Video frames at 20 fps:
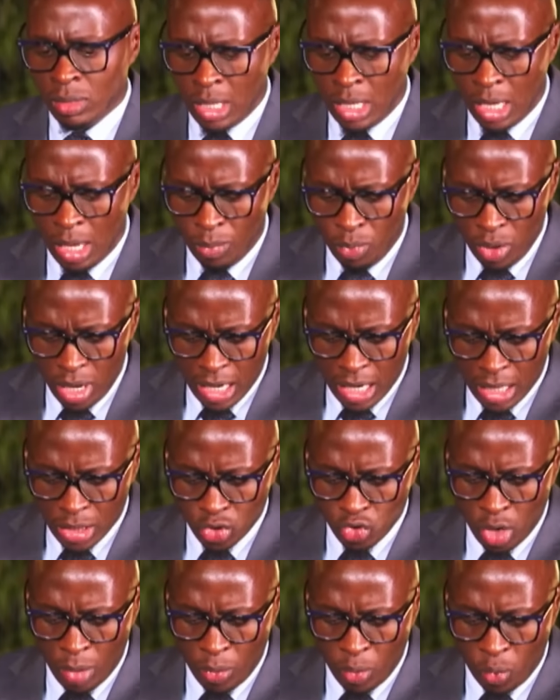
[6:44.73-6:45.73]
Hebu let us
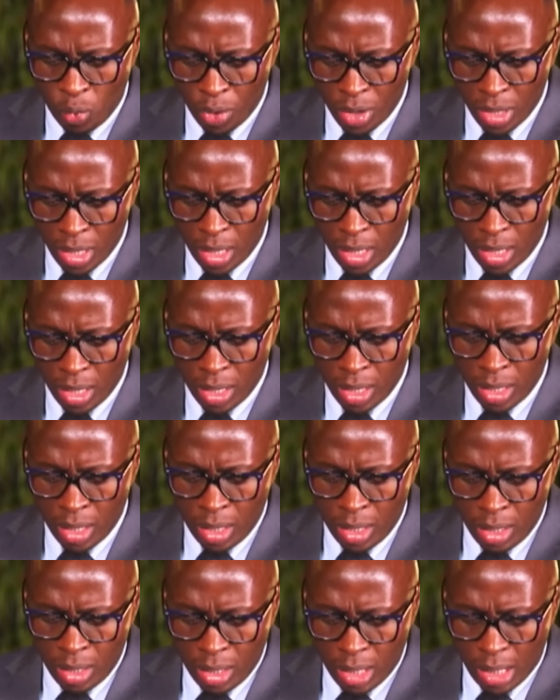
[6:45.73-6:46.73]
know hapo kwenye
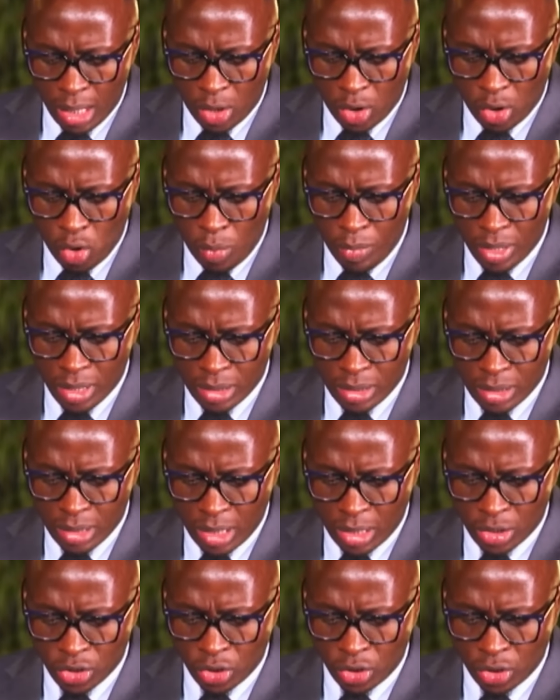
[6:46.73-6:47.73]
uh, comment
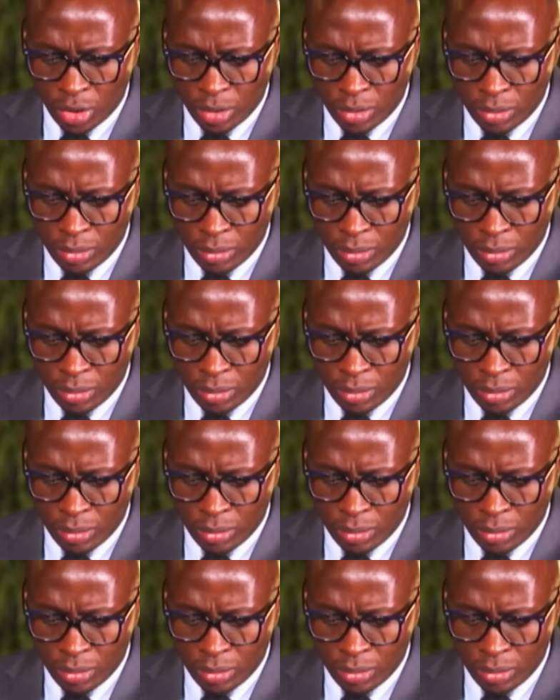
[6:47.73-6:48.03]
section